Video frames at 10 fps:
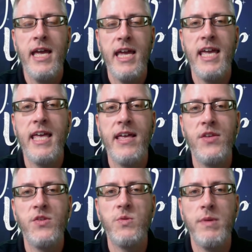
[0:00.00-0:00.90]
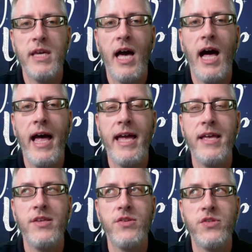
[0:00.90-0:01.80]
is
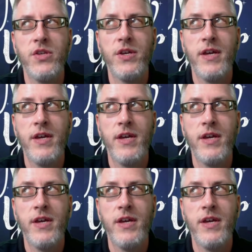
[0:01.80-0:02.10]
because